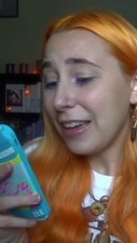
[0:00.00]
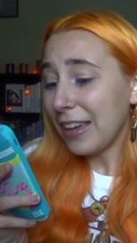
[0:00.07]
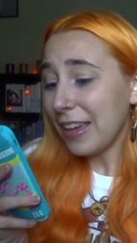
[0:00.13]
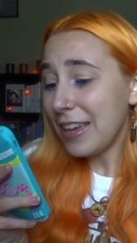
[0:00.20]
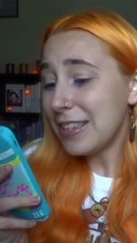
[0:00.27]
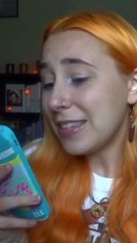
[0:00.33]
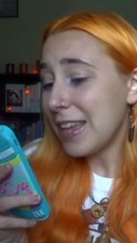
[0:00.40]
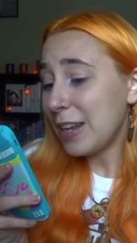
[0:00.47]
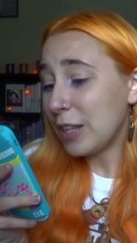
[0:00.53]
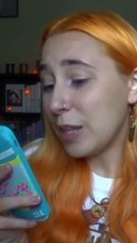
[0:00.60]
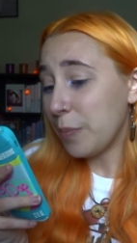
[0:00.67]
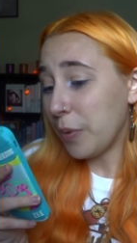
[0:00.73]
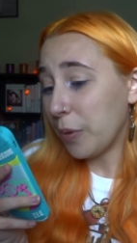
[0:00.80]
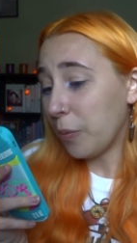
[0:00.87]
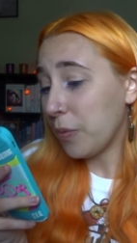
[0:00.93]
He stared at the
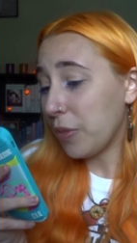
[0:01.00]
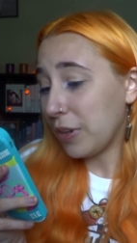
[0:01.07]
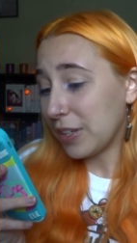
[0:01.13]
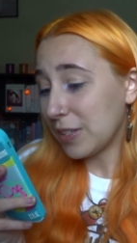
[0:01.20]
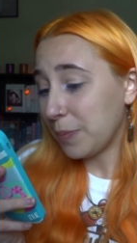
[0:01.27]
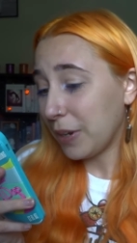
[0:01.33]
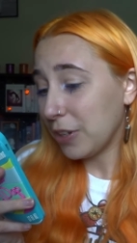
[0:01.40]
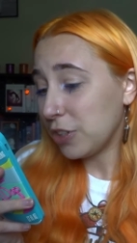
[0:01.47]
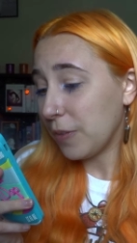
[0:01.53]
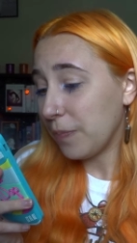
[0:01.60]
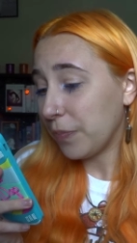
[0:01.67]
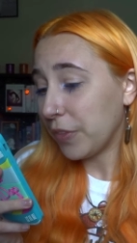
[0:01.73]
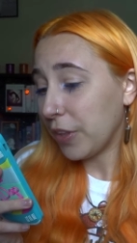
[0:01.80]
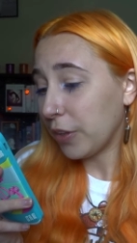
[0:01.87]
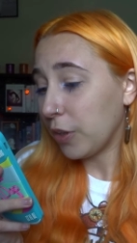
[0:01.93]
book with an
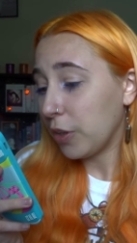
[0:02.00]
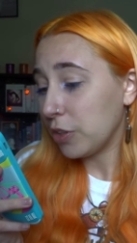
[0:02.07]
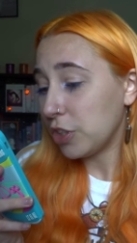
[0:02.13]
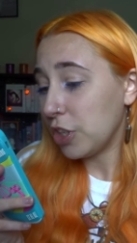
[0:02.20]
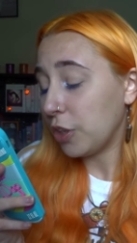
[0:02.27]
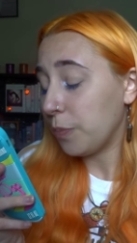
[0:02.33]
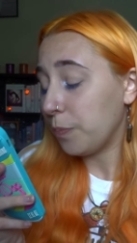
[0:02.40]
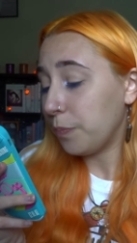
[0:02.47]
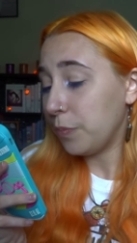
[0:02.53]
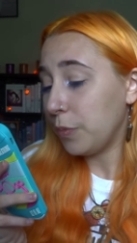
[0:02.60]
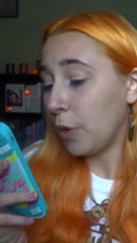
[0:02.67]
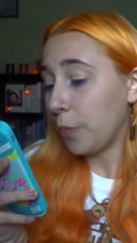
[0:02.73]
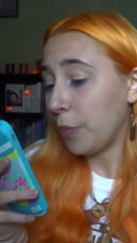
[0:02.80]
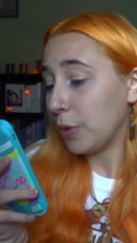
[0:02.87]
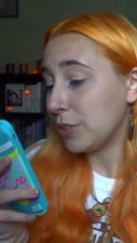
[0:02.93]
expression that could, she could
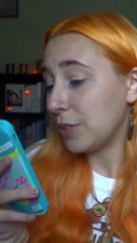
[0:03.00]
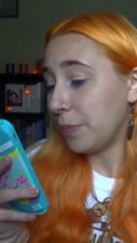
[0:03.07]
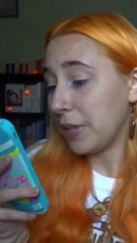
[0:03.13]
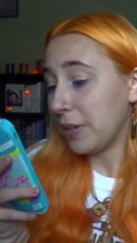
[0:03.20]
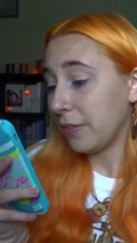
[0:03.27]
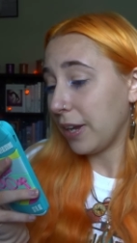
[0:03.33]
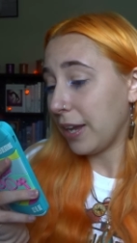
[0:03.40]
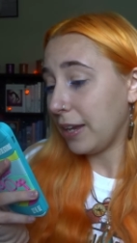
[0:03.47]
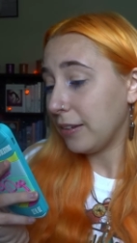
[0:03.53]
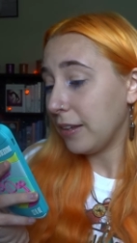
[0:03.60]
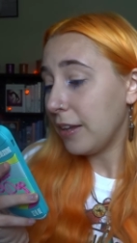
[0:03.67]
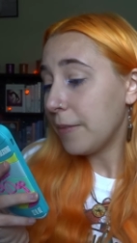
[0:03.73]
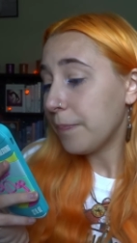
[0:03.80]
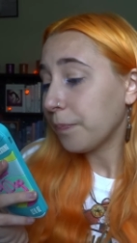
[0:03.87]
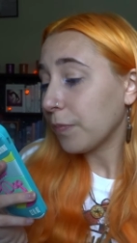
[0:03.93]
not possibly read.
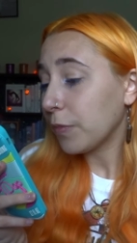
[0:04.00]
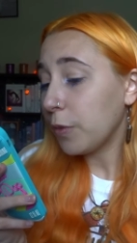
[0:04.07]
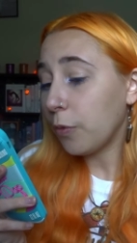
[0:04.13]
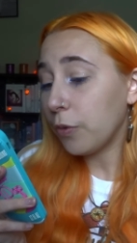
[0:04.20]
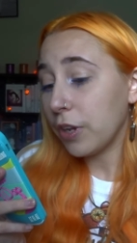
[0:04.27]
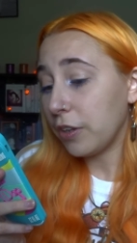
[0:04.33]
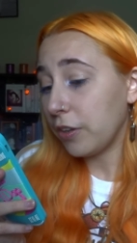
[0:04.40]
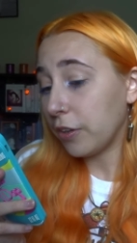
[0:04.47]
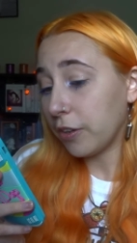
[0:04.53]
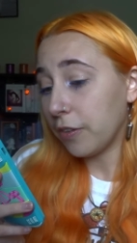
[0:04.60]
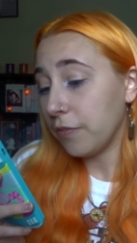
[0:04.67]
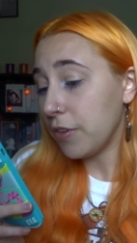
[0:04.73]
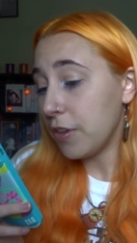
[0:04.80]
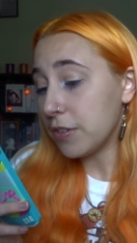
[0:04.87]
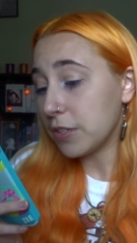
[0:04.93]
Dorian looked
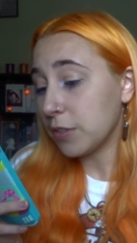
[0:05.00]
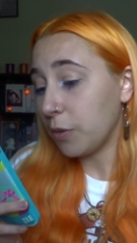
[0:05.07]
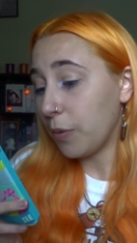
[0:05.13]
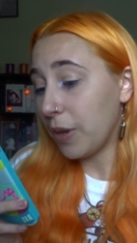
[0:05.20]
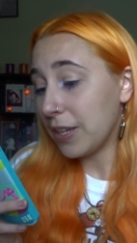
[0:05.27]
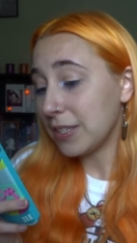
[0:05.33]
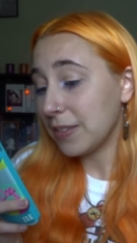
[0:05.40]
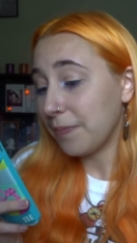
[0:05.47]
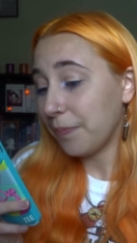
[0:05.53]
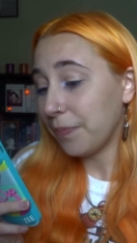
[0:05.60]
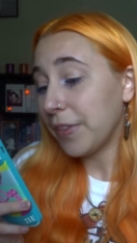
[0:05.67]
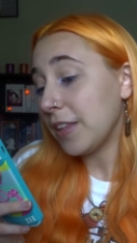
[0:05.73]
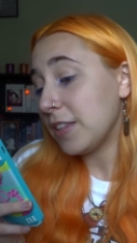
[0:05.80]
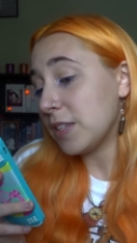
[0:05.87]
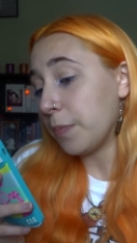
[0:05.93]
confused as always.
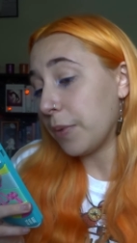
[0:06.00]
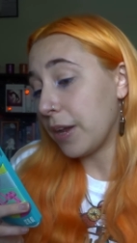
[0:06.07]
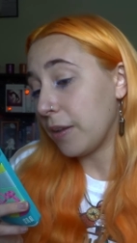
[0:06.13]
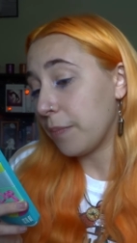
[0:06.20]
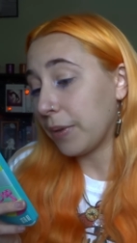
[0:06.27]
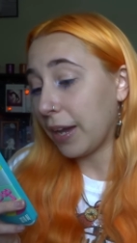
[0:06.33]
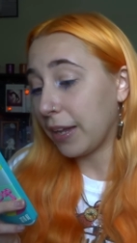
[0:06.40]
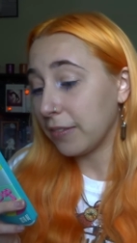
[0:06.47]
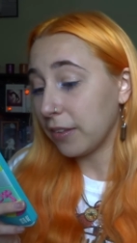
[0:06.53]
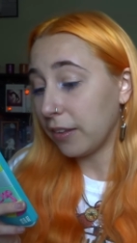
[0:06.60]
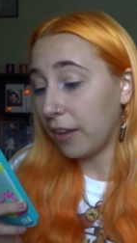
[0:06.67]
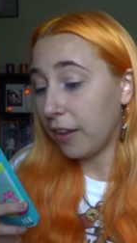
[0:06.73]
Then Sabrina began to